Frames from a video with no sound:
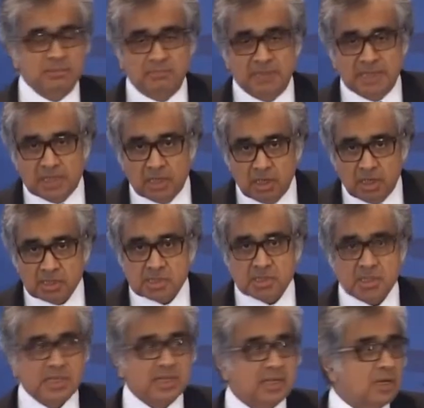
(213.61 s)

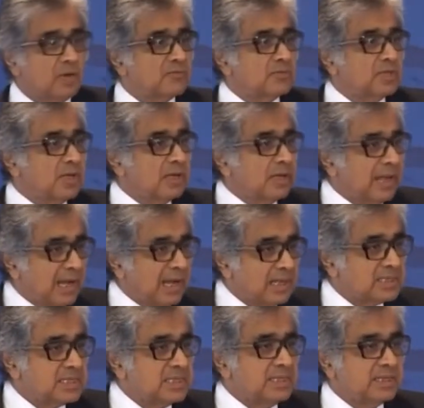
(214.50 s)
because of the
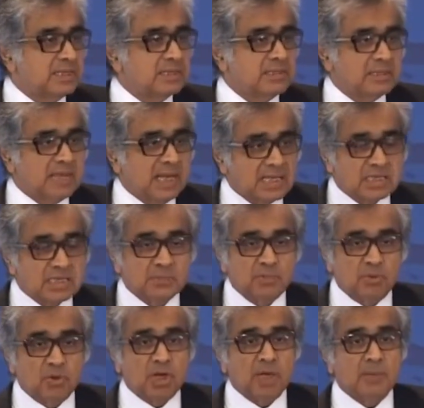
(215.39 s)
large Indian
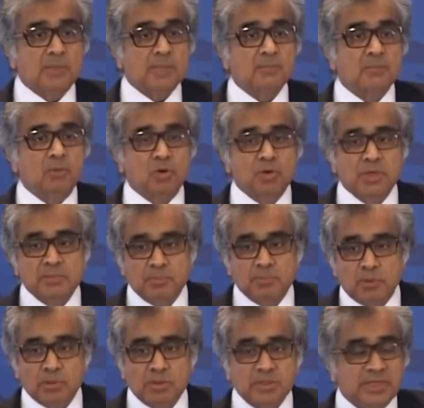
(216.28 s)
diaspora, but more
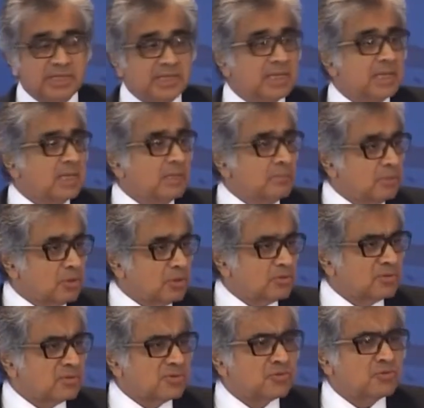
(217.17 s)
importantly,
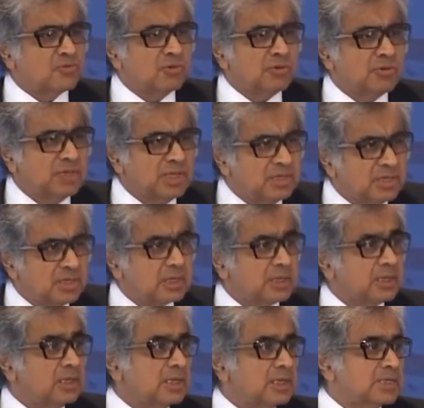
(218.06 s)
because of the
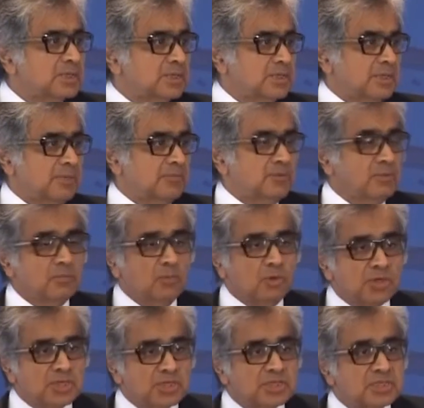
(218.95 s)
strategic relationship with
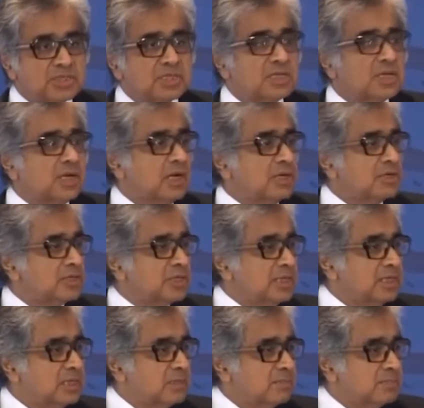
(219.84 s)
Mauritius as a
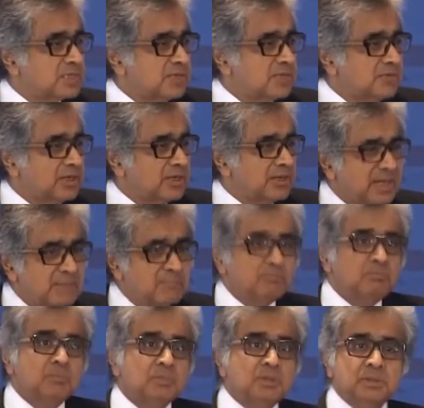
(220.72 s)
country in the Pacific
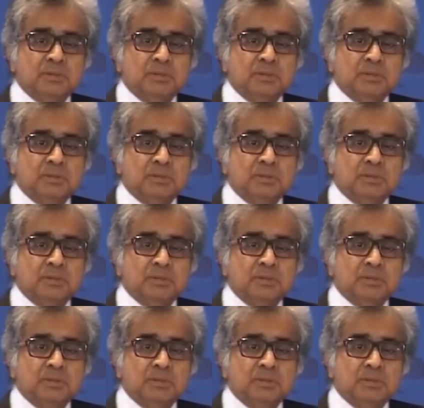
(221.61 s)
Rim.